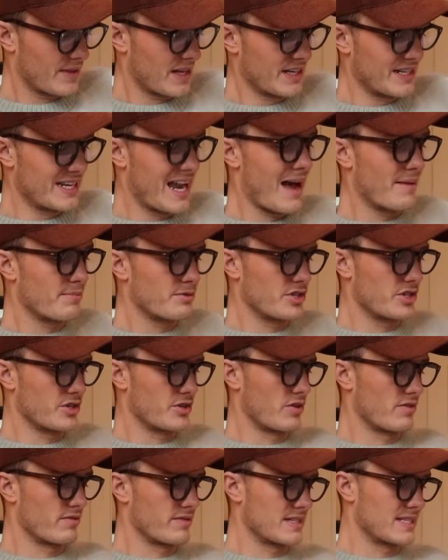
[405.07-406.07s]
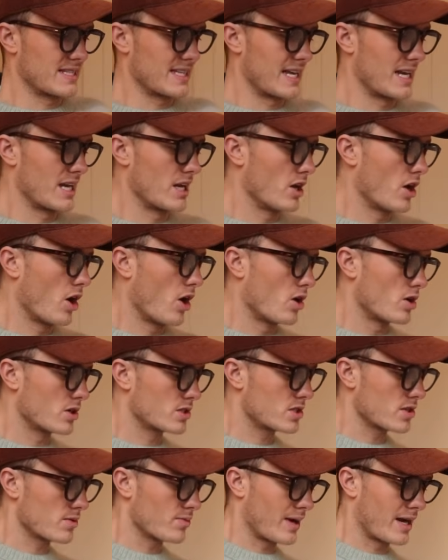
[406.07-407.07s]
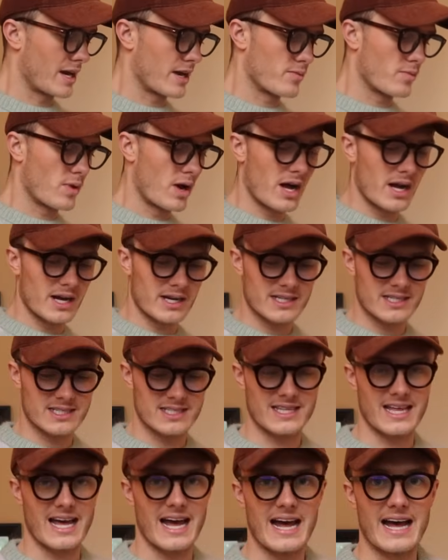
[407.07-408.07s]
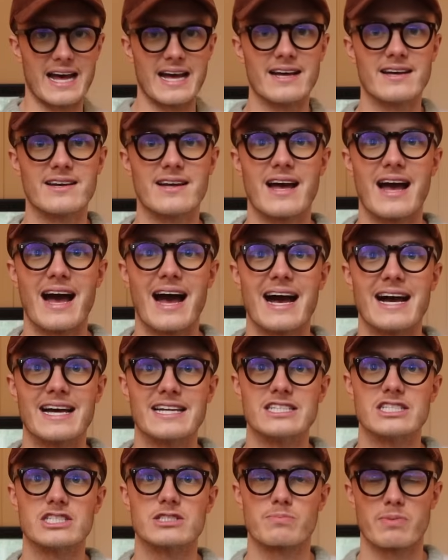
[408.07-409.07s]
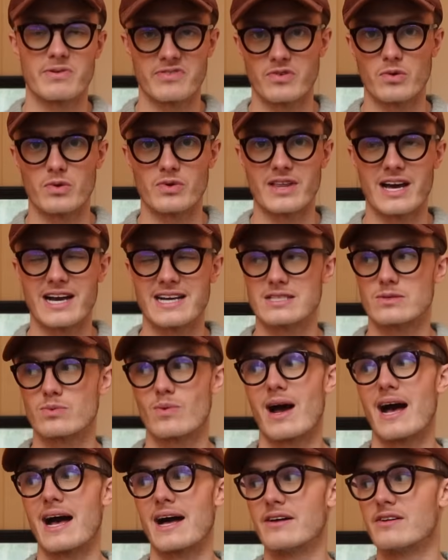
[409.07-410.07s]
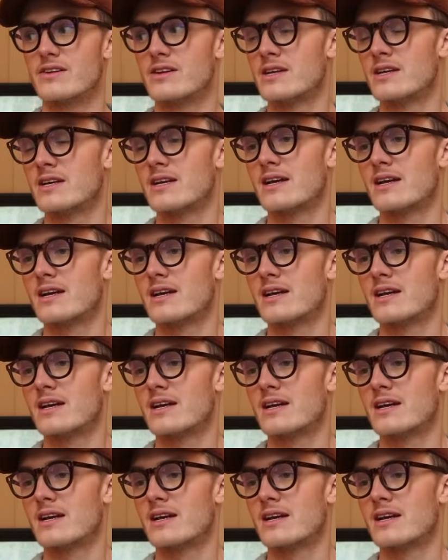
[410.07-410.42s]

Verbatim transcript: Neptune obviously a lot when I worked there and before that as well,